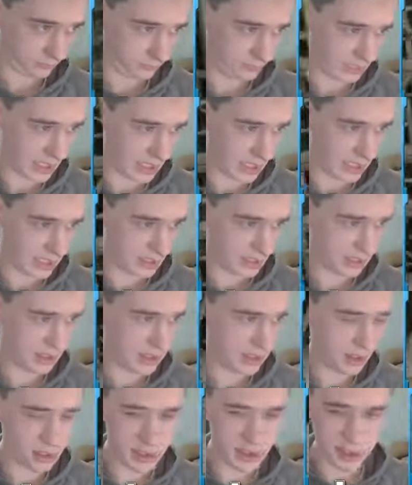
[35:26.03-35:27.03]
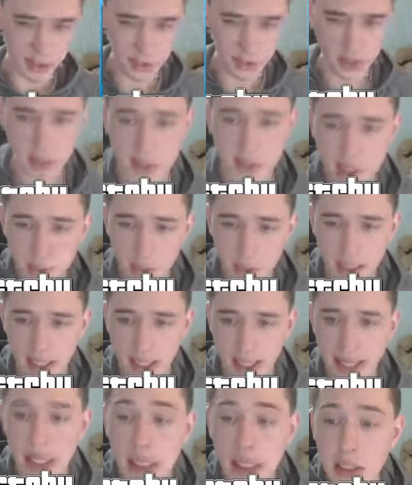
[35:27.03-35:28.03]
Uh, to those of you just tuning
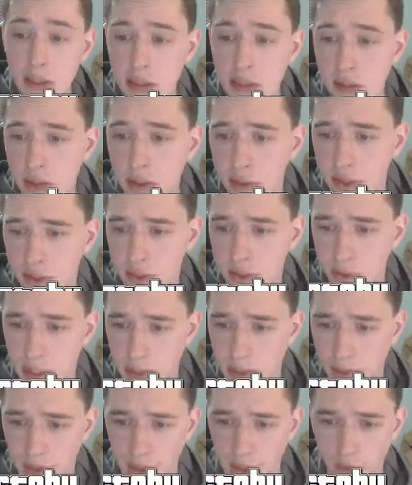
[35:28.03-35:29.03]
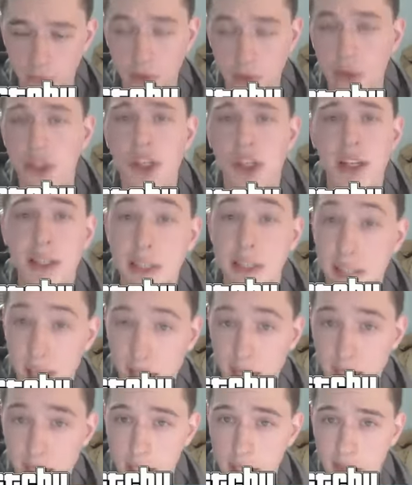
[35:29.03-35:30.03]
into the stream, though, if you're just
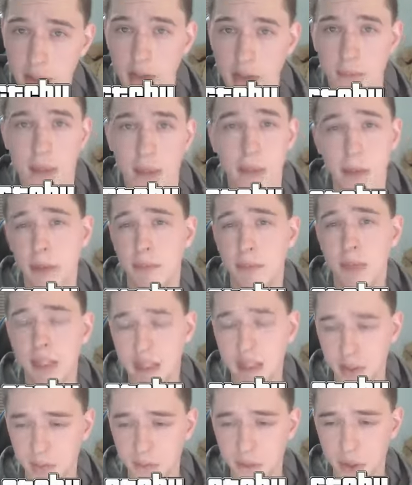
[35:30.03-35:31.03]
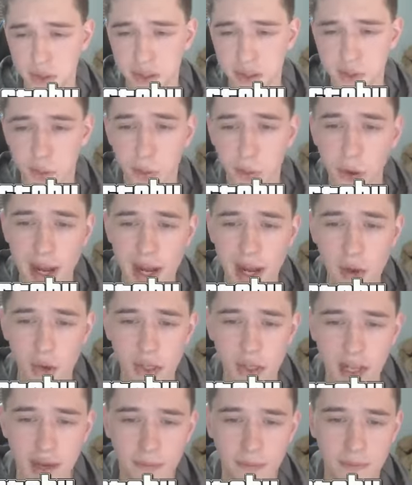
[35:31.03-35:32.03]
getting here and maybe missed the first
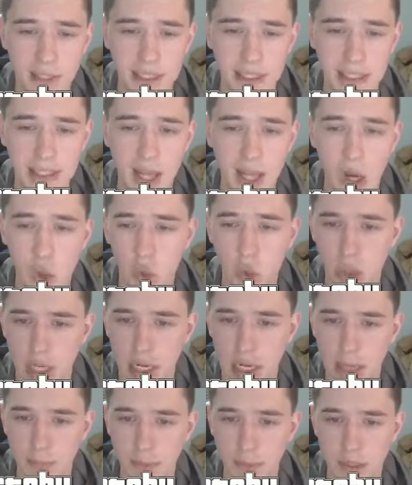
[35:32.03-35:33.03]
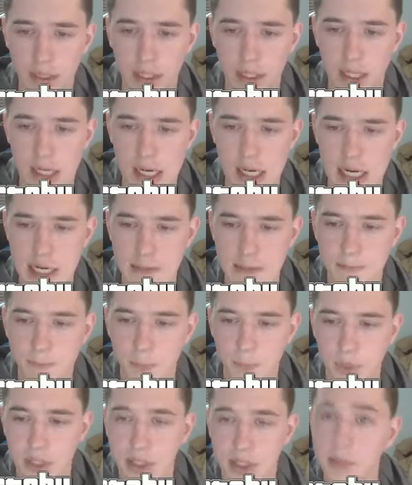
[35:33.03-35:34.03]
round of load up, um,
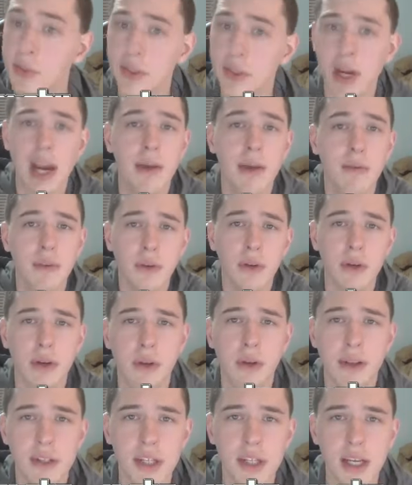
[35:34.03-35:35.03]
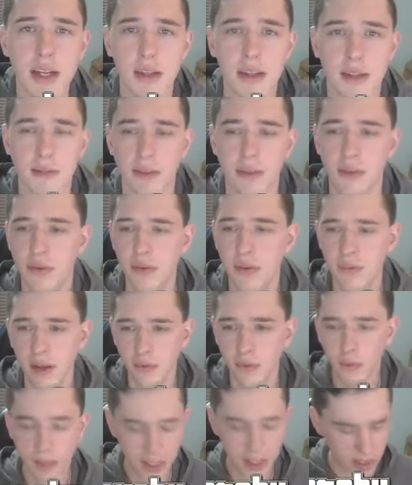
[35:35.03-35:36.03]
subscribe if you're new to the channel. If you've never been